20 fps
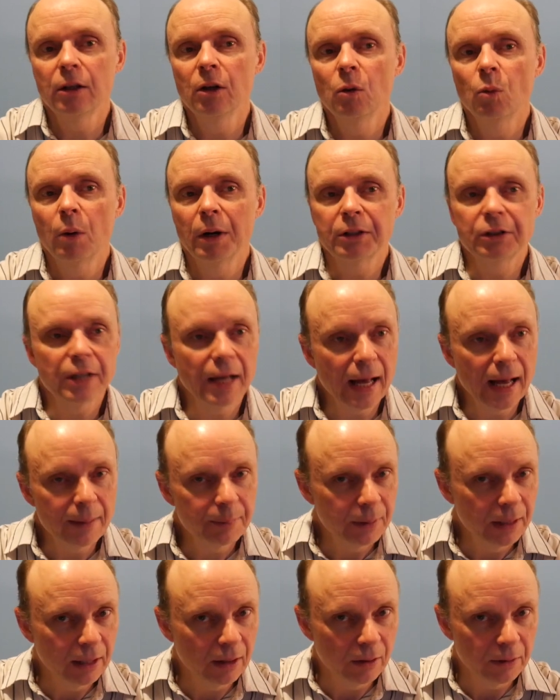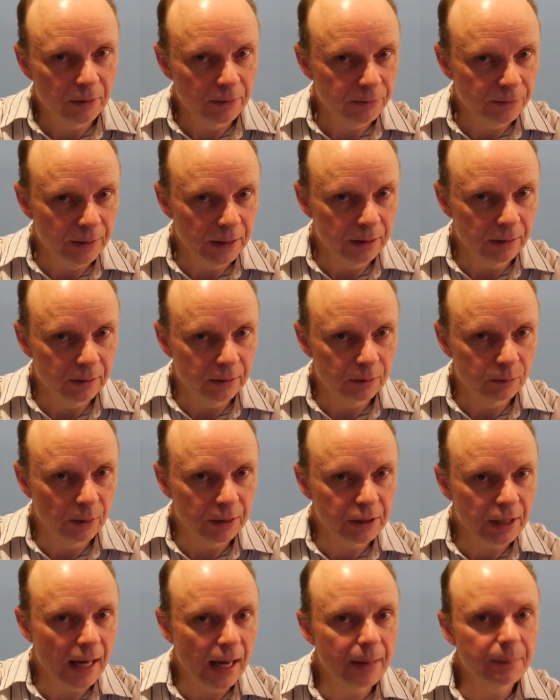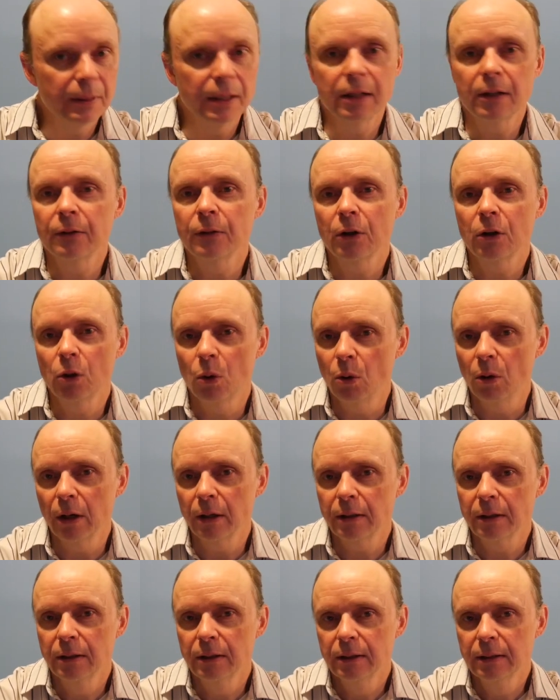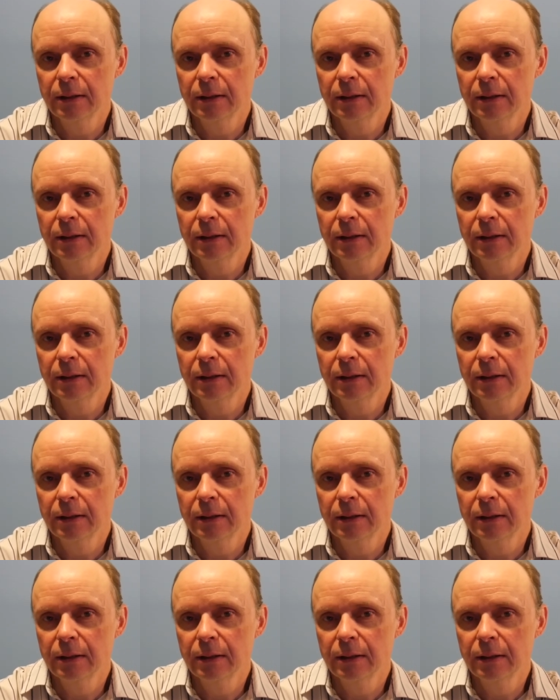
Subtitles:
you what's happening on the field, what's happening on the court.